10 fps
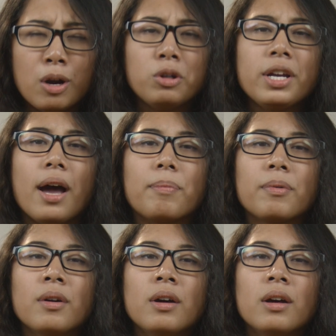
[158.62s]
But hold up.
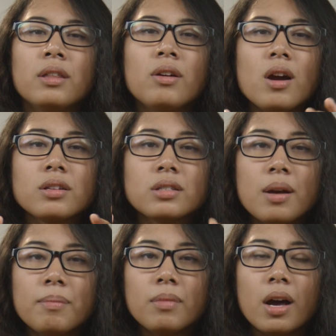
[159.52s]
There are
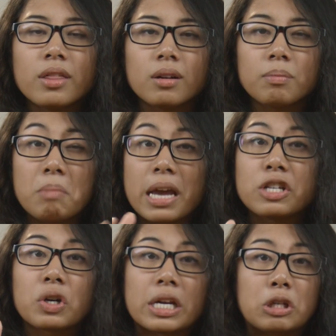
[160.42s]
some other
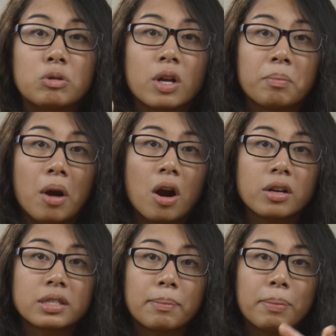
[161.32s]
major issues on
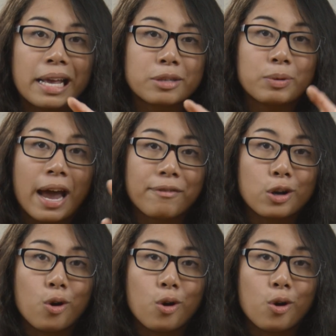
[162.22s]
Mars that plants would have to